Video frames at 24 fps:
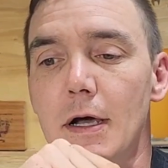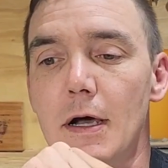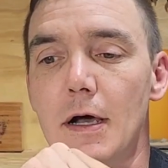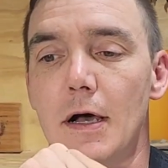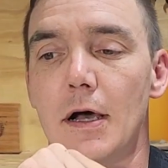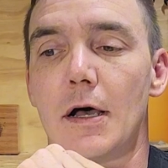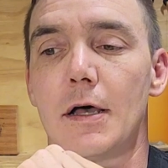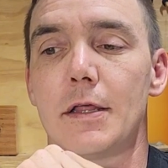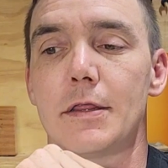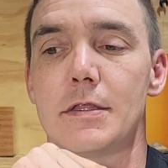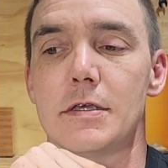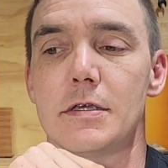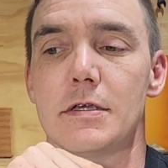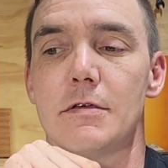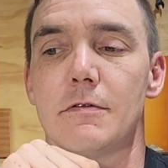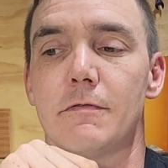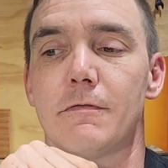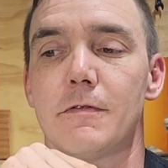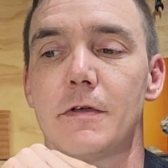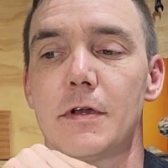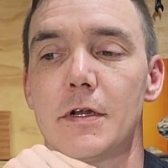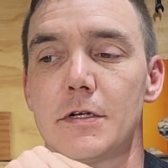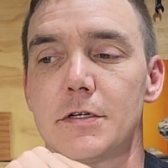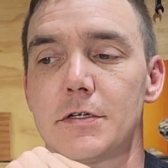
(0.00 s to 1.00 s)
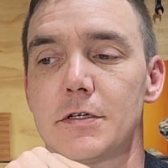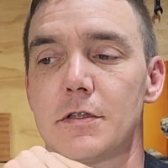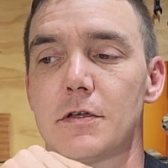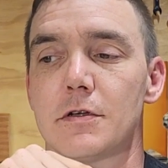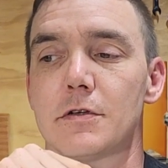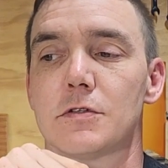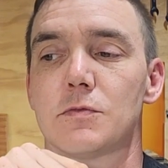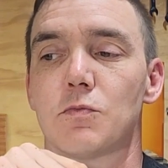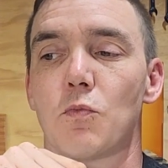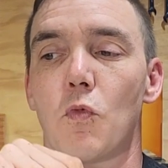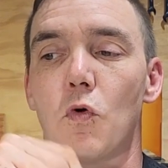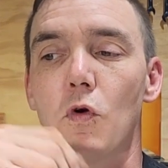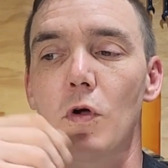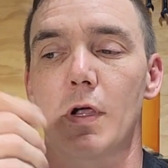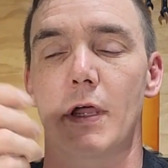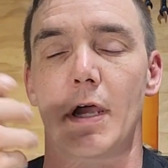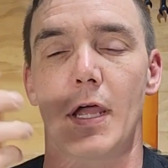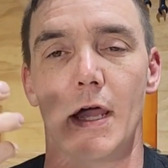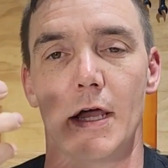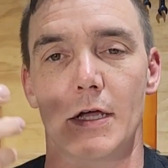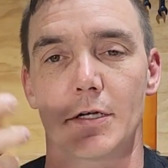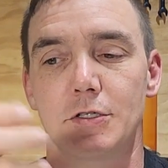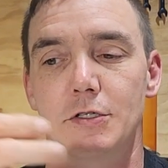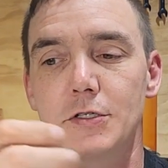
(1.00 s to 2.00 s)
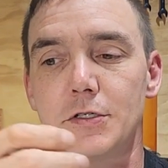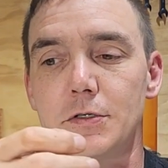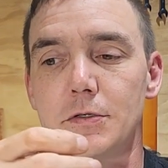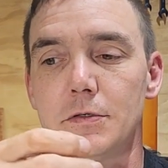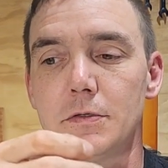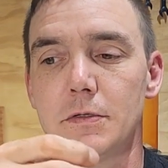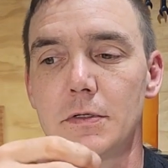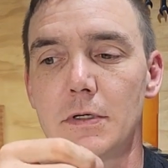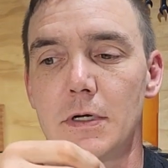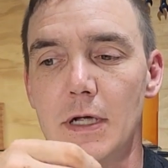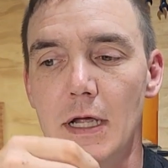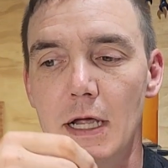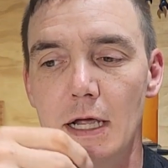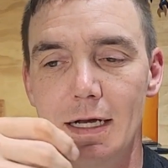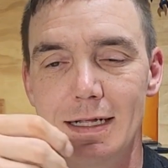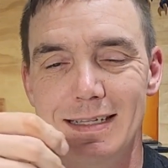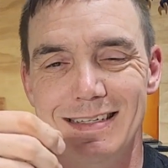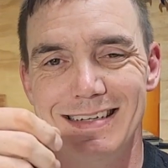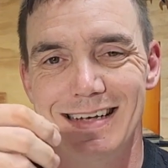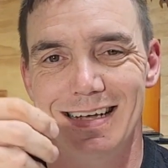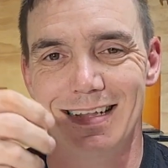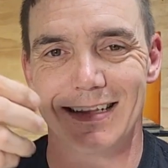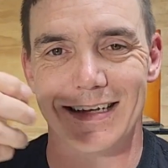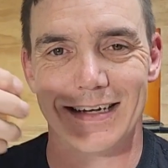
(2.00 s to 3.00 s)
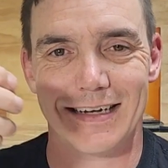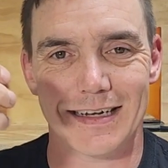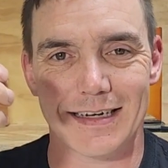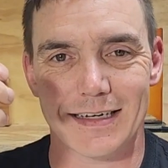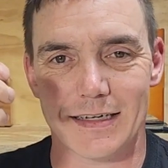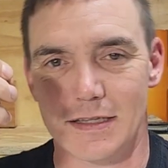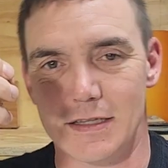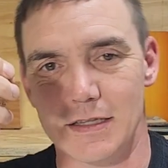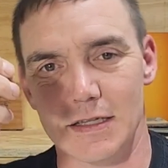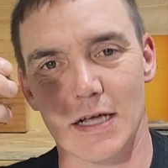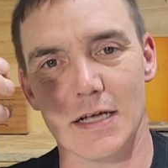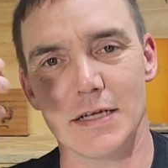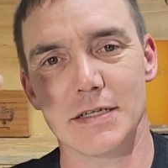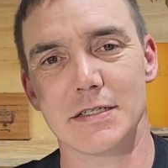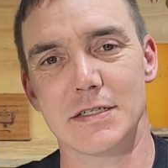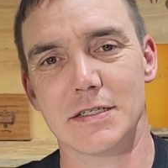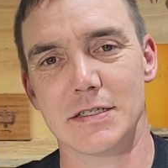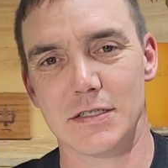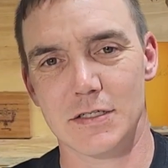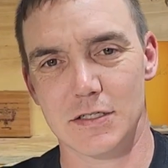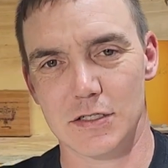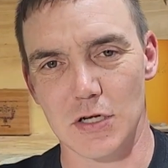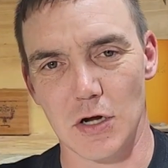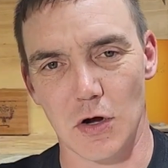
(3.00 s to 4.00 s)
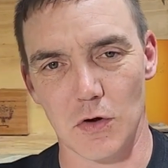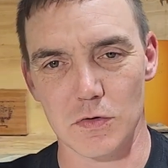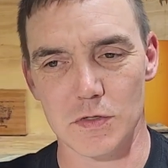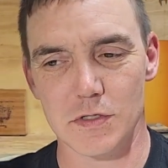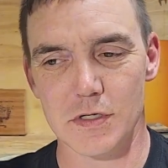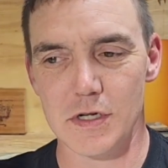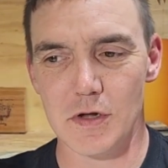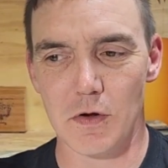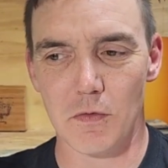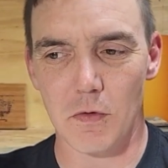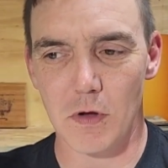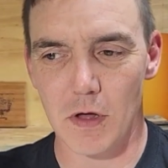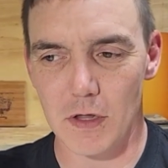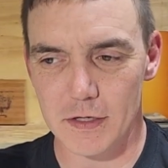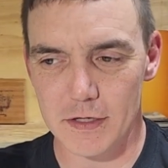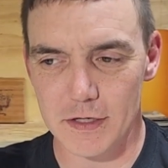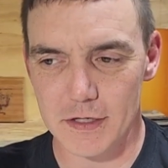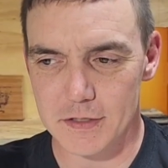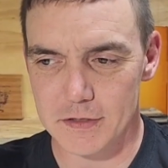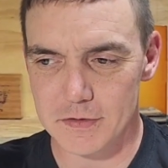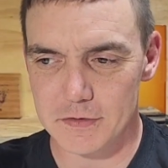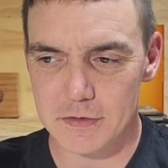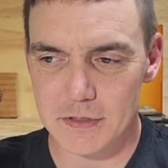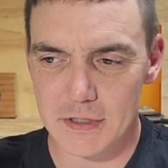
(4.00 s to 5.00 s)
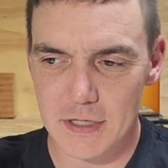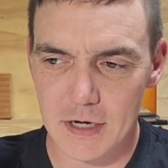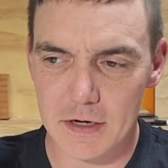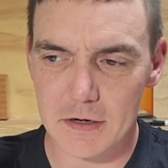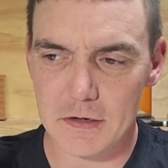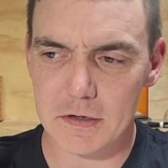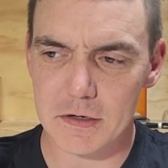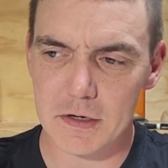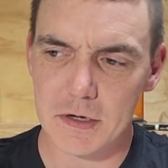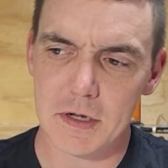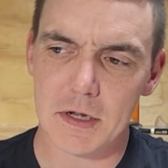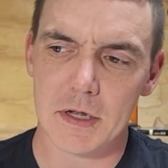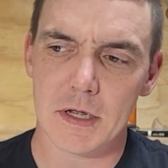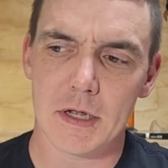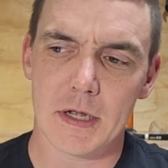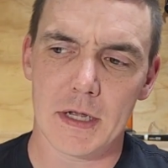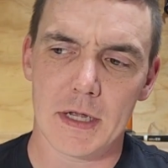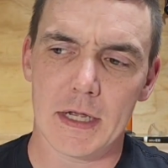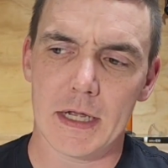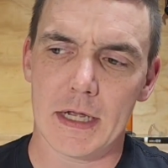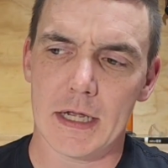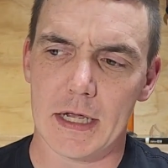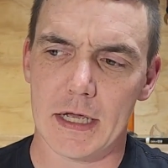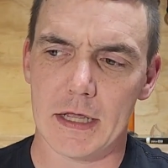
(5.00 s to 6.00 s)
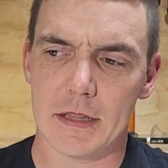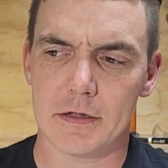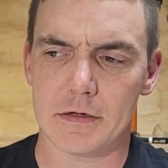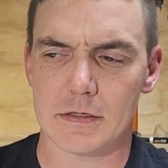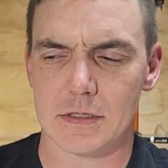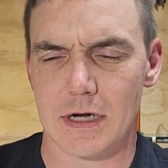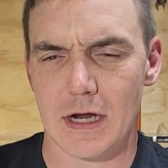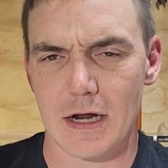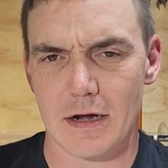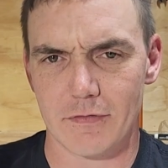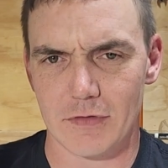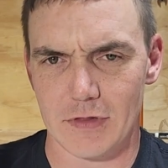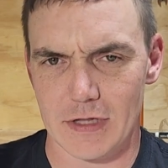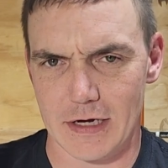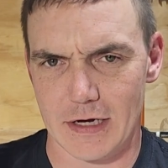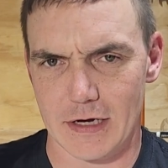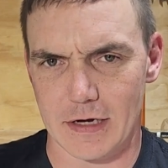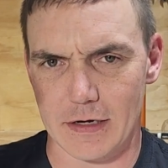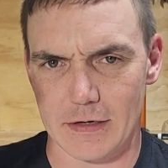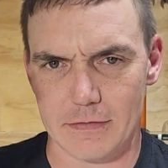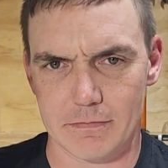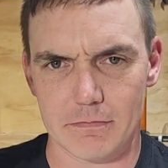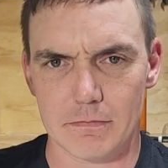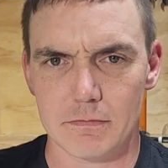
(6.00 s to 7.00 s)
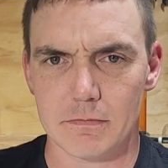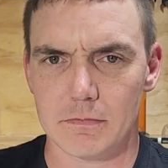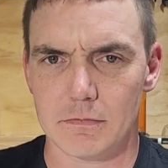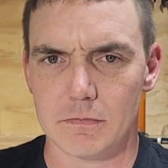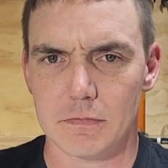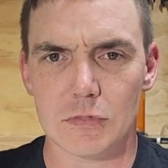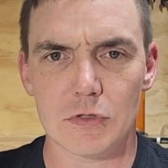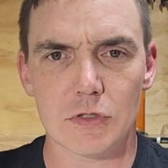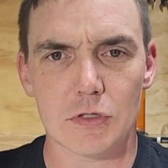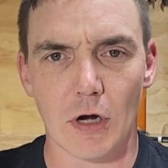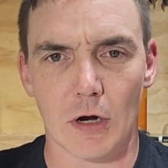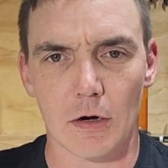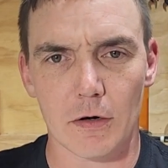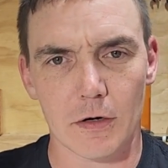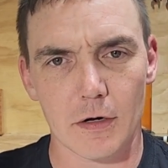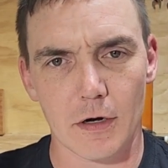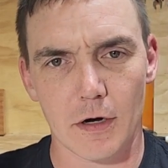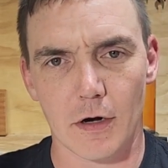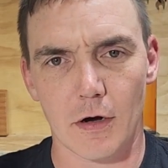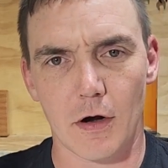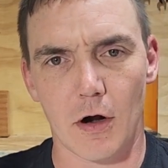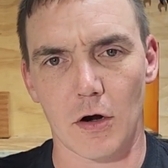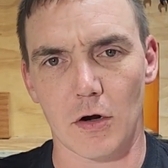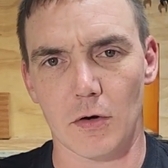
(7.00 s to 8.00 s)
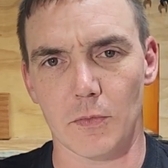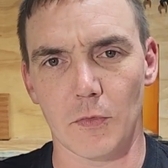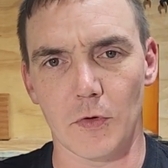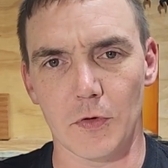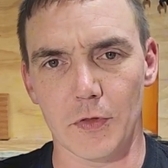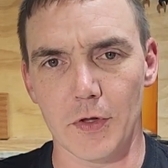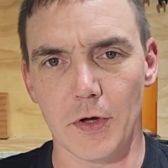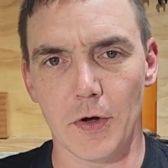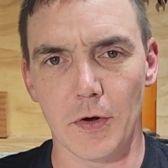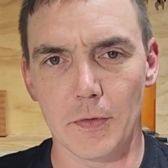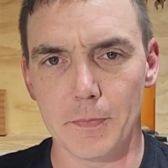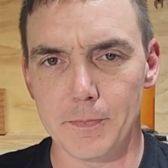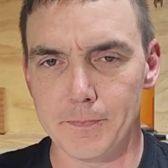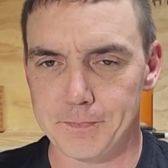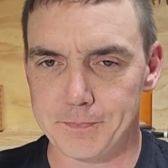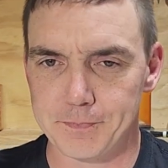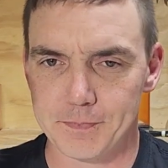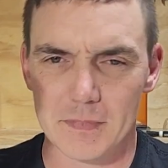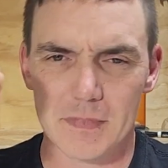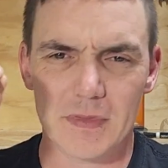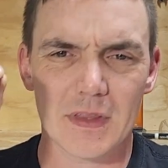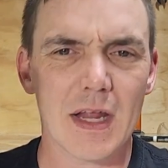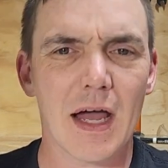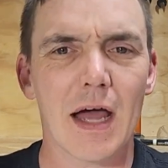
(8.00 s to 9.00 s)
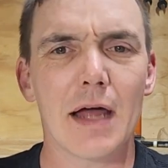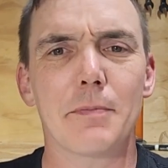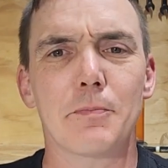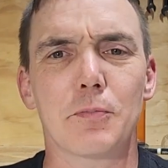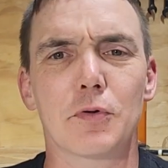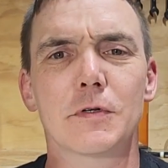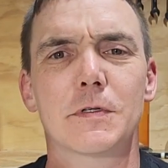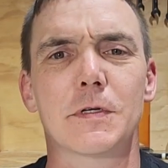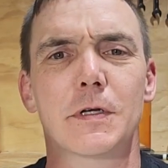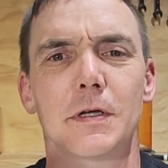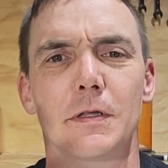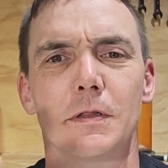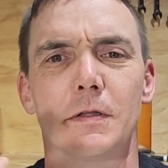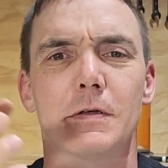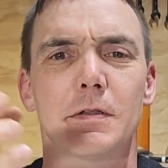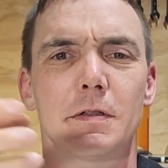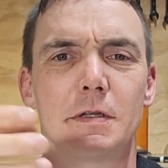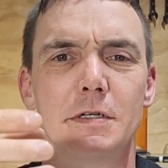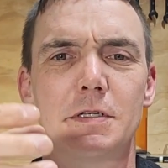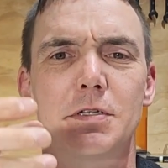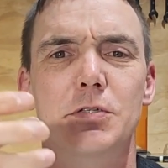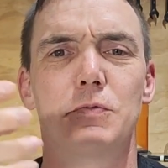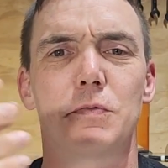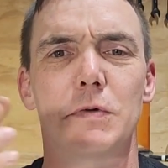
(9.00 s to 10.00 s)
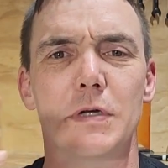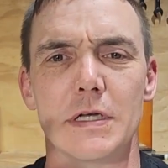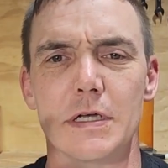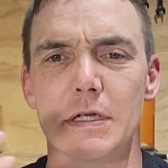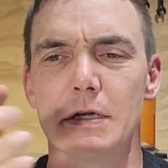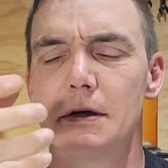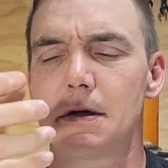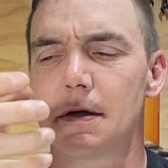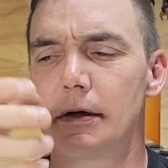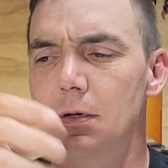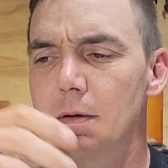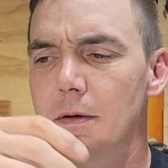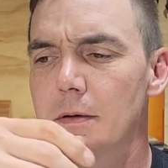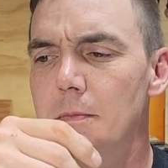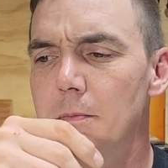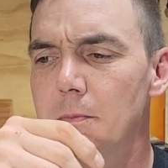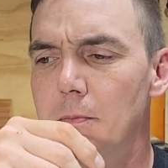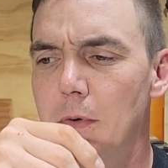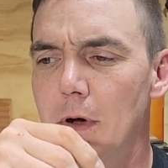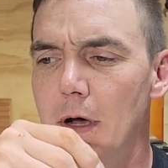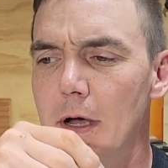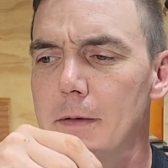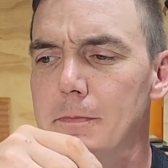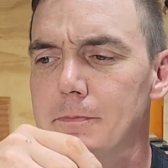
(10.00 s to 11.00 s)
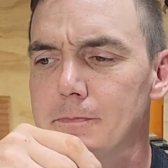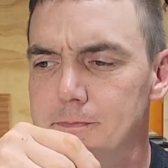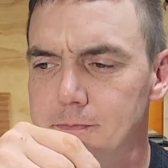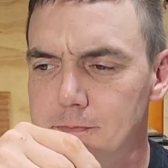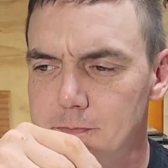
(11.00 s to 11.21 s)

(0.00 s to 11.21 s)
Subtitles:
On the finish, there's more cashew, and it's got like a nice toasty quality to it now. And there's kind of like a dark caramel note. Not particularly sweet, but